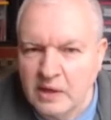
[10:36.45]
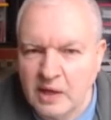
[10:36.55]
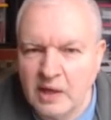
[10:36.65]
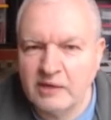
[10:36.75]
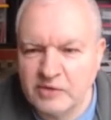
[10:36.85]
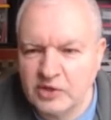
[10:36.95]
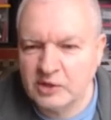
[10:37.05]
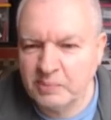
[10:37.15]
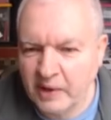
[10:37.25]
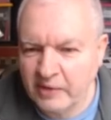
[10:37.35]
I'll have a think
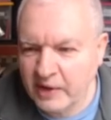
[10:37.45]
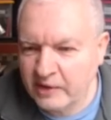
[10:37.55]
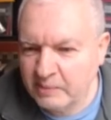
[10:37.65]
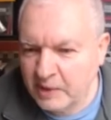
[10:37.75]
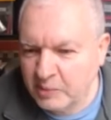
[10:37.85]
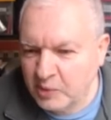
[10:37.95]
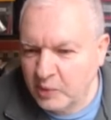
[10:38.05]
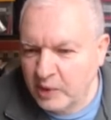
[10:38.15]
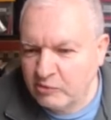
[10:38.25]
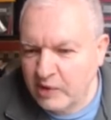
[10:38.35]
about that. There may be a
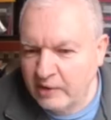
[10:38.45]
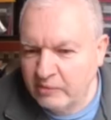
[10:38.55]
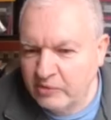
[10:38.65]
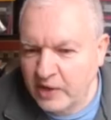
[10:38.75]
way around